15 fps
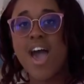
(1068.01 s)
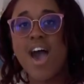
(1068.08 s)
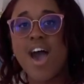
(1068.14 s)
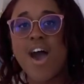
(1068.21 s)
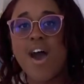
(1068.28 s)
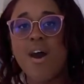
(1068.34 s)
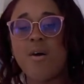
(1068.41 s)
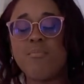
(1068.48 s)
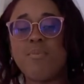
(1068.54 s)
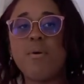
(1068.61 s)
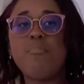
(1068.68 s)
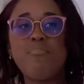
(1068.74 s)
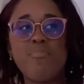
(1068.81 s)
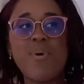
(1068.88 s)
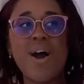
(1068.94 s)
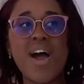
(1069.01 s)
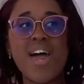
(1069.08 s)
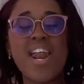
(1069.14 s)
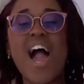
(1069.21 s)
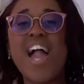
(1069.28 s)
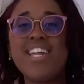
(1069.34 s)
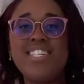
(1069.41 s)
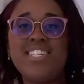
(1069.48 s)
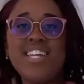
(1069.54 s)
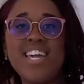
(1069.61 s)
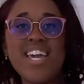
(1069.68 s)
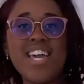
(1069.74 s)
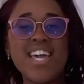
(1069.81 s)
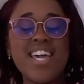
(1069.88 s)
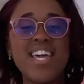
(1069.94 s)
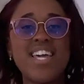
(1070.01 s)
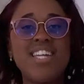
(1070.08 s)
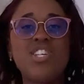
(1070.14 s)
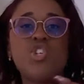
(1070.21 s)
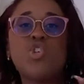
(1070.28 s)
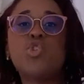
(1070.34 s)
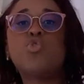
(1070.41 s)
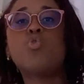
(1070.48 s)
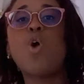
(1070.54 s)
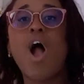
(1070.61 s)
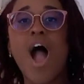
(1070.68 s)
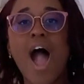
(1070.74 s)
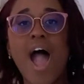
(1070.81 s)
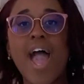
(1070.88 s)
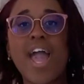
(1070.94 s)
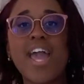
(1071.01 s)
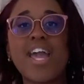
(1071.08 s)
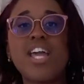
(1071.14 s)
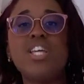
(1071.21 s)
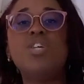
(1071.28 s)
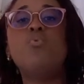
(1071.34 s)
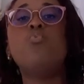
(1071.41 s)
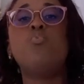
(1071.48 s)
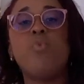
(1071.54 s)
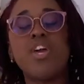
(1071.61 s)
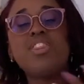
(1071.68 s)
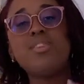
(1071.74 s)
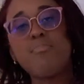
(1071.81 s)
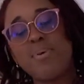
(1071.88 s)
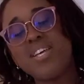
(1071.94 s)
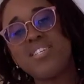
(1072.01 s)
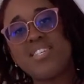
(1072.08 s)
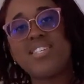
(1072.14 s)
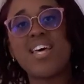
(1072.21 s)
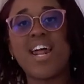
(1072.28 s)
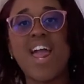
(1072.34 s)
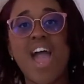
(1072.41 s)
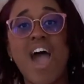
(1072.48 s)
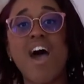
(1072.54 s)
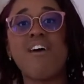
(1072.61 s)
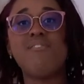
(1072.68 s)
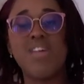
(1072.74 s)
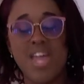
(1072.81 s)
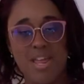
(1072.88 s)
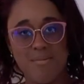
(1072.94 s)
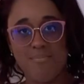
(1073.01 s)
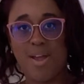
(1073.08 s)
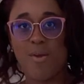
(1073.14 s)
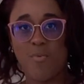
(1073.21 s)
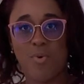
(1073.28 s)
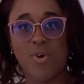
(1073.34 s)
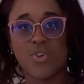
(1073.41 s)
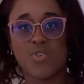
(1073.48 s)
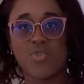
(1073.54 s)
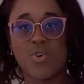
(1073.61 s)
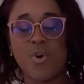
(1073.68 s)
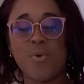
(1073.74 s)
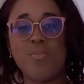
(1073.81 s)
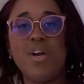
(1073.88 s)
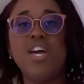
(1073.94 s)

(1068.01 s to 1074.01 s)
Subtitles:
But I did try with the pieces that I have in my wardrobe